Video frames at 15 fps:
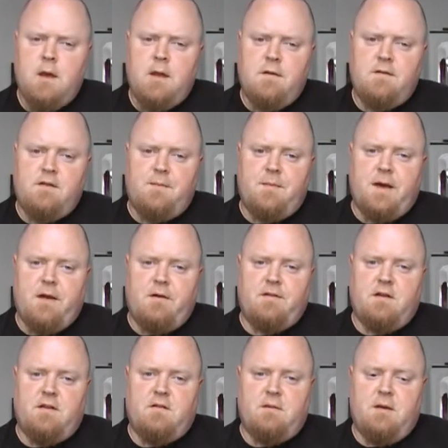This is a beer that was
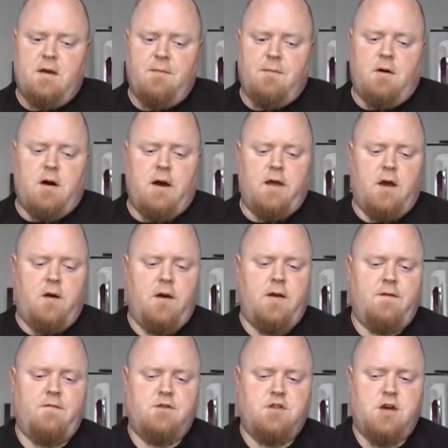sent to me by
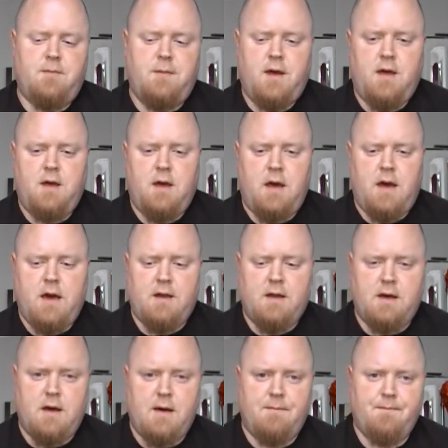Johan from Germany,
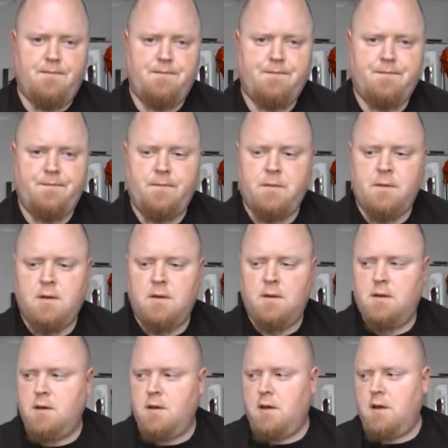and um,
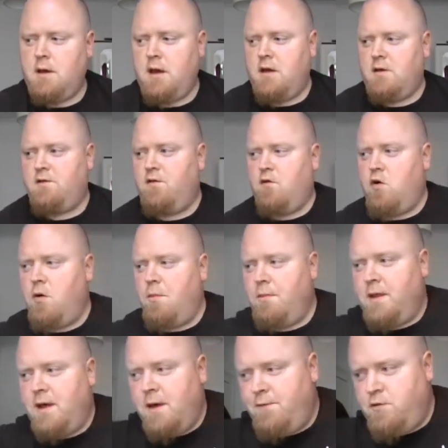it's
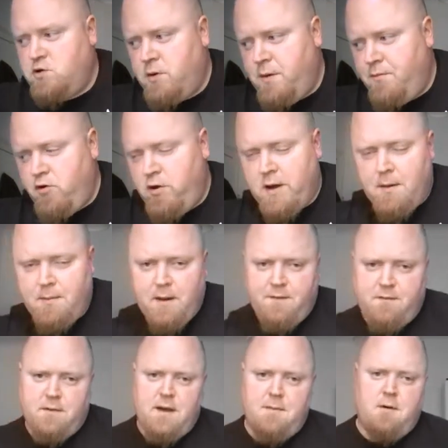from the Evil Twin Brewing Company
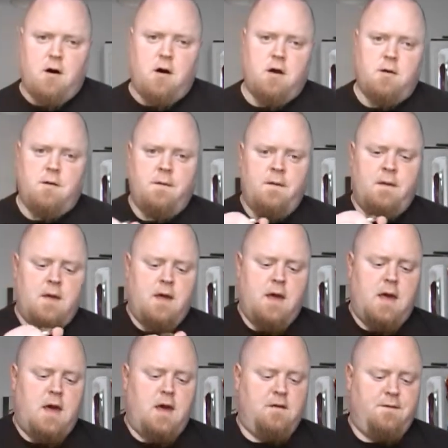from Denmark.
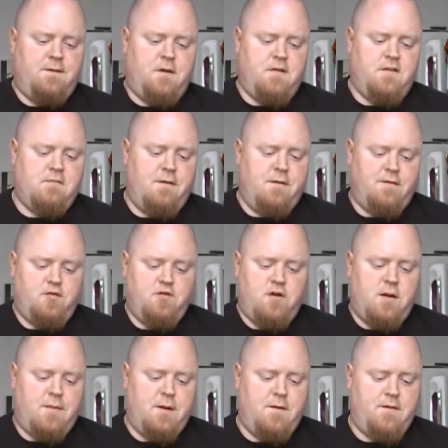It's the first time I've ever
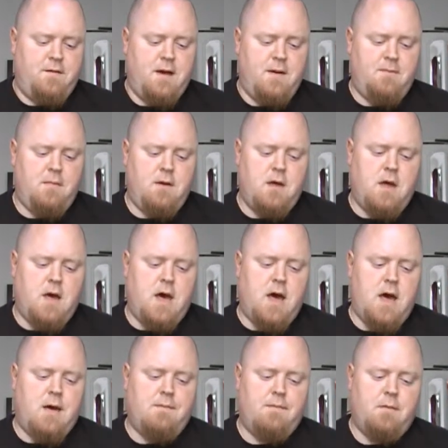tried a beer from them.
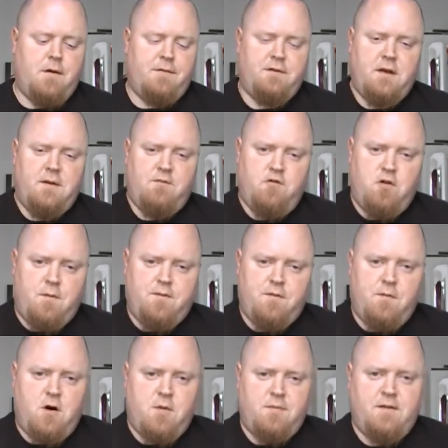Um, I've seen Rob
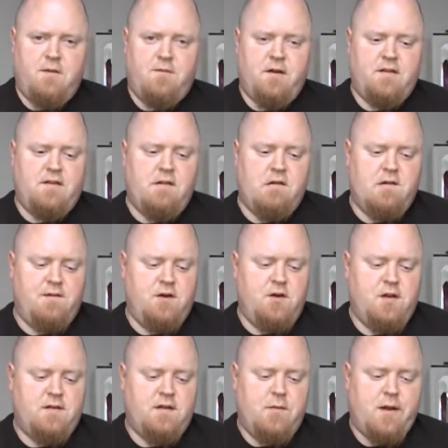from Hopzine recently review
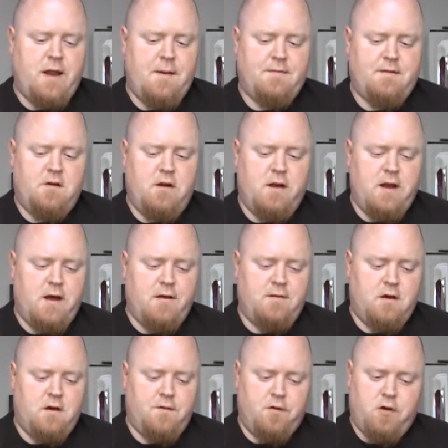this, and he went absolutely nuts
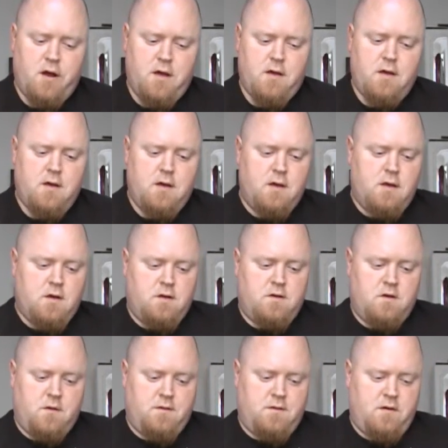over it.
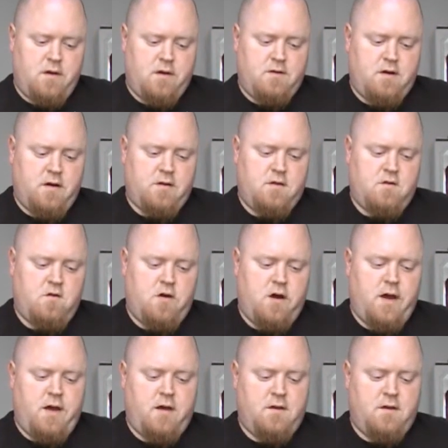So I'm so excited to try it.